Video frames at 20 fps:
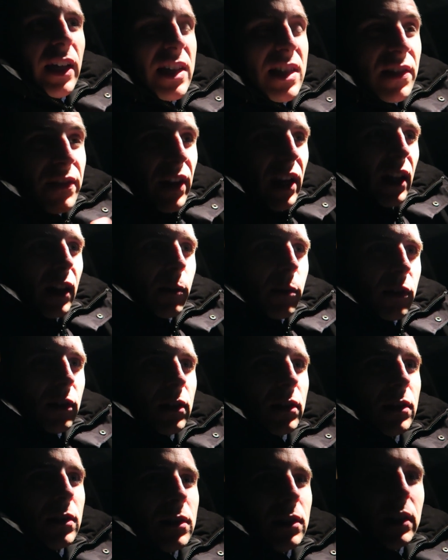he's
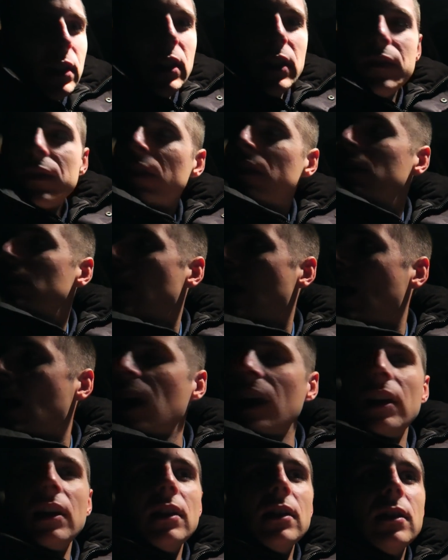available, and if it's not,